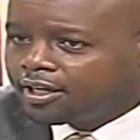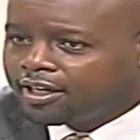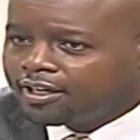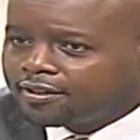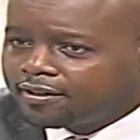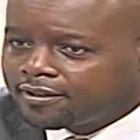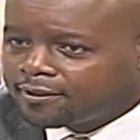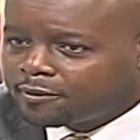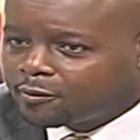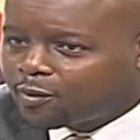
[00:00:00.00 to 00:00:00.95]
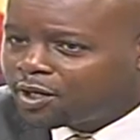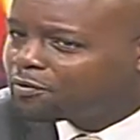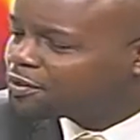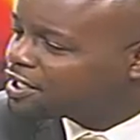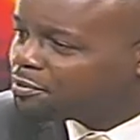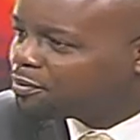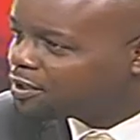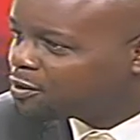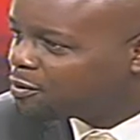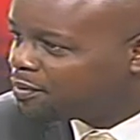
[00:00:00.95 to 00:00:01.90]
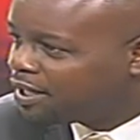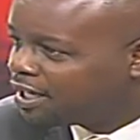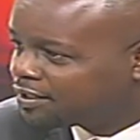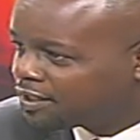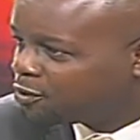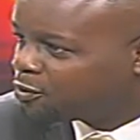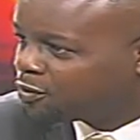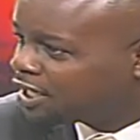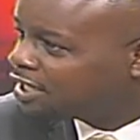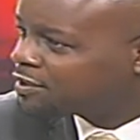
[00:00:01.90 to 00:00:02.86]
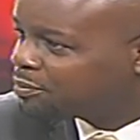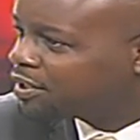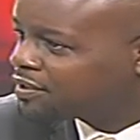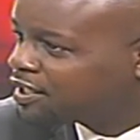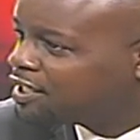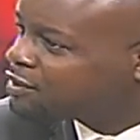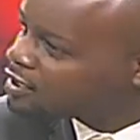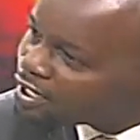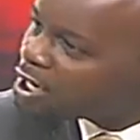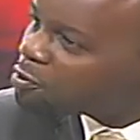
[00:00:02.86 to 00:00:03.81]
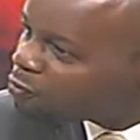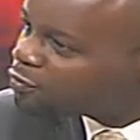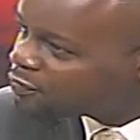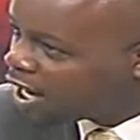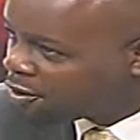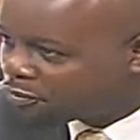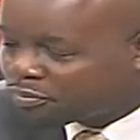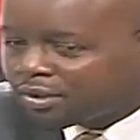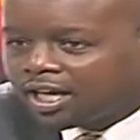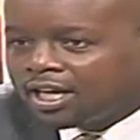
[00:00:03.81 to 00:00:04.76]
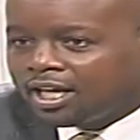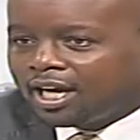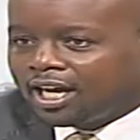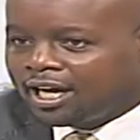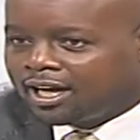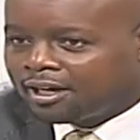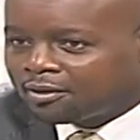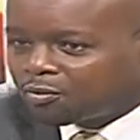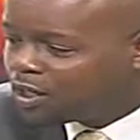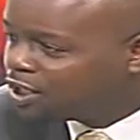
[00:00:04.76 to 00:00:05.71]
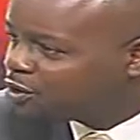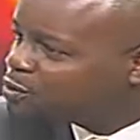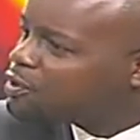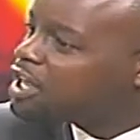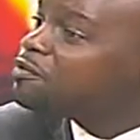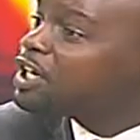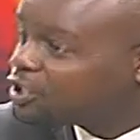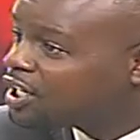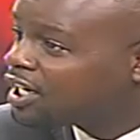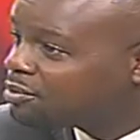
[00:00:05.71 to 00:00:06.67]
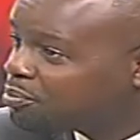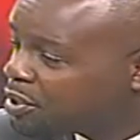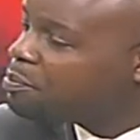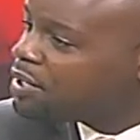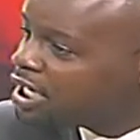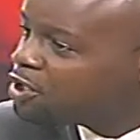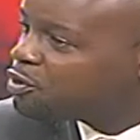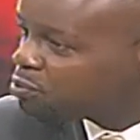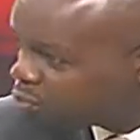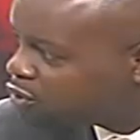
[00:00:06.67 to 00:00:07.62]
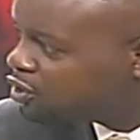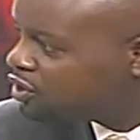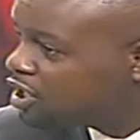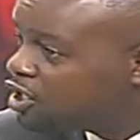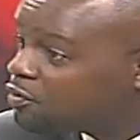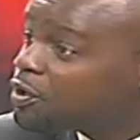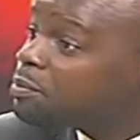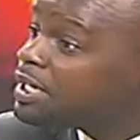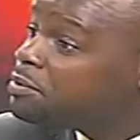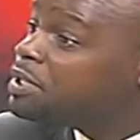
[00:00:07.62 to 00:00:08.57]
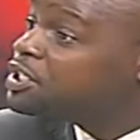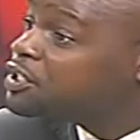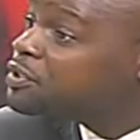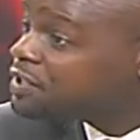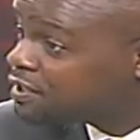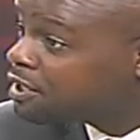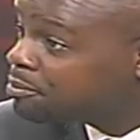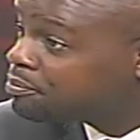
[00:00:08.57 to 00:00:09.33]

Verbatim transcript: And uh, one of the key political players, and you would get surprised that he's crying wolf now, uh, went to Naivasha, prepared to push for a parliamentary system.